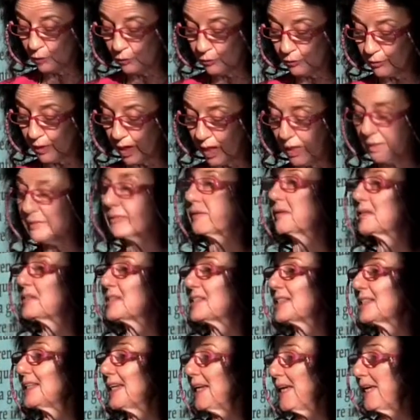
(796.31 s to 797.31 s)
to
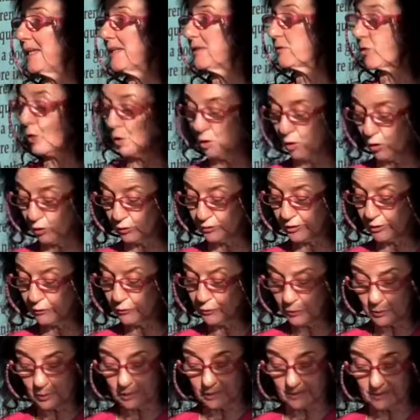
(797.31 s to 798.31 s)
understand all the
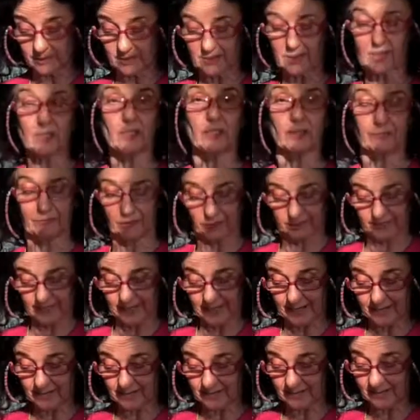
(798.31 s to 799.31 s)
nuances of the
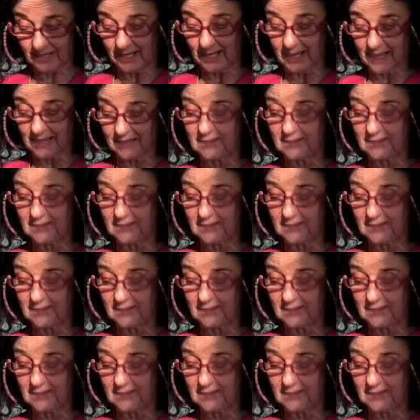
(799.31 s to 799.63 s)
text